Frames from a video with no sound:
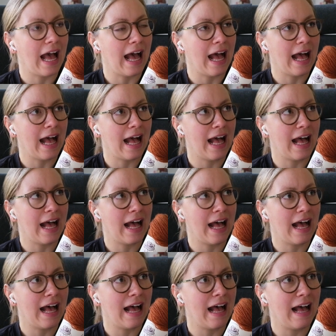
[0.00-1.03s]

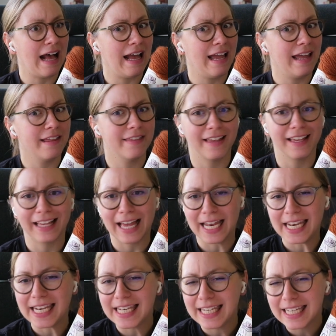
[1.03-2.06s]
I think
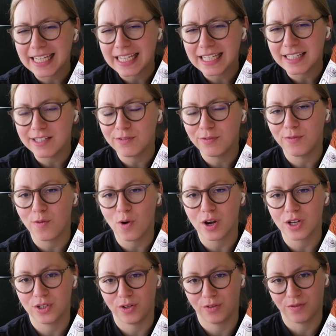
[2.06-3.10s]
at least
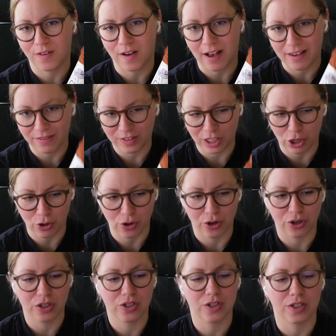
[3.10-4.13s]
4 to 5
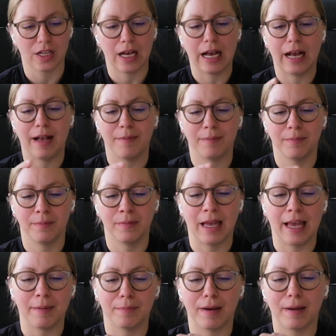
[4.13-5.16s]
years, and
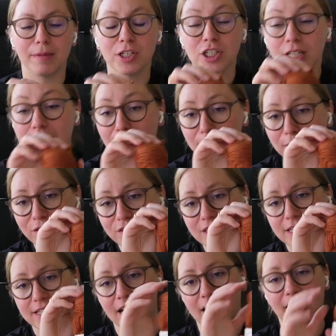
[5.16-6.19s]
published a couple of
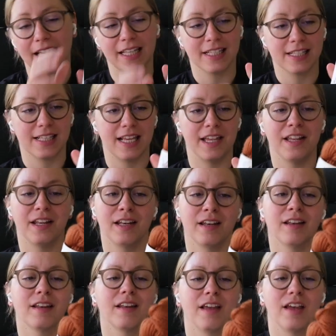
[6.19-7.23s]
designs
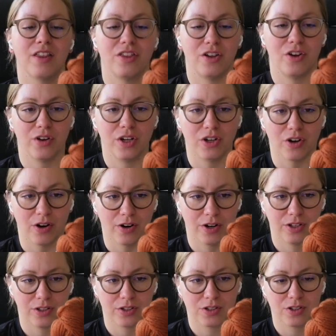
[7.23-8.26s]
in their
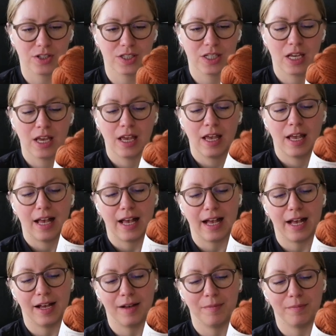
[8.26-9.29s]
yarns.
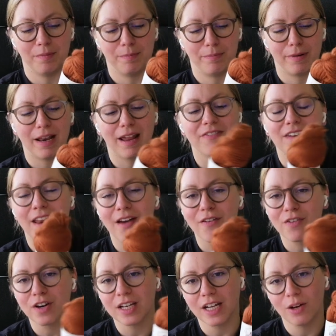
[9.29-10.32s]
But I've
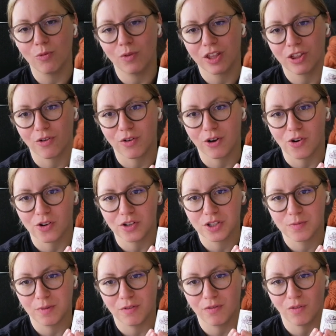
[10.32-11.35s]
never knit with their
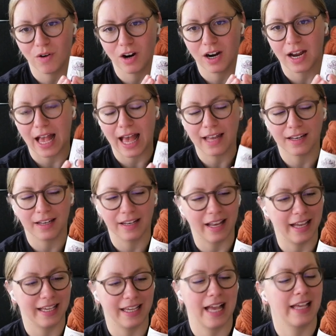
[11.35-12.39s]
yarns before, and
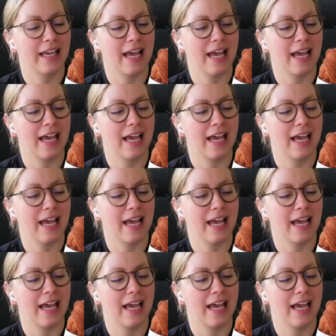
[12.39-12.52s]
like